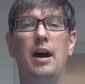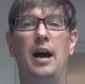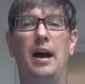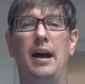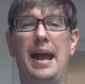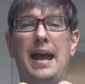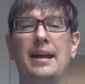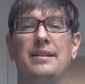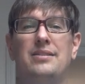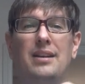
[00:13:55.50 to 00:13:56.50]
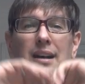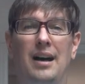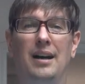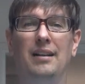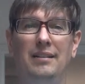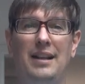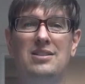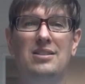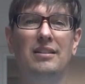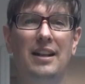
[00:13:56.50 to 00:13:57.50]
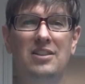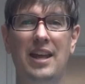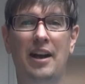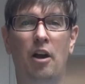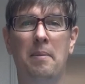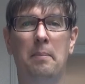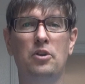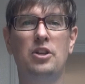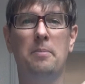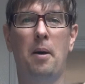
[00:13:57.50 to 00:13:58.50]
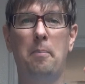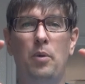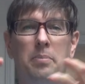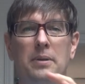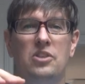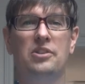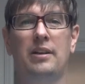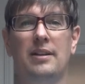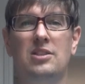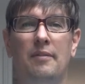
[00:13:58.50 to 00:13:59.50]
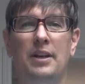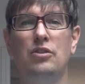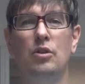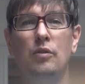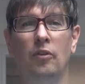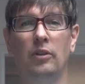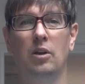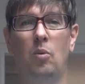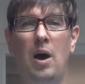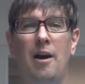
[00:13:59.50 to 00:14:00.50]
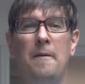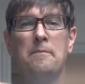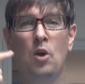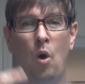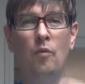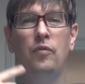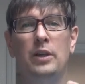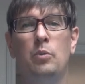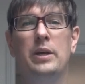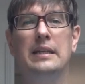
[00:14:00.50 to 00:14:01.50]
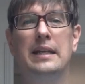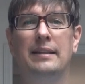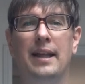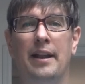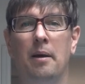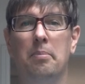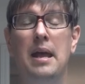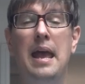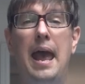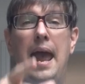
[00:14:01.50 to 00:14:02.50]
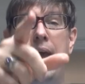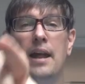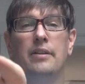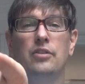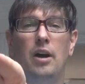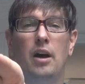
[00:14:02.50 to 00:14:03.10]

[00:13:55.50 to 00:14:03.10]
Let's get our membership up. We've been stuck at 72 for a little while. Hopefully we can get that up. And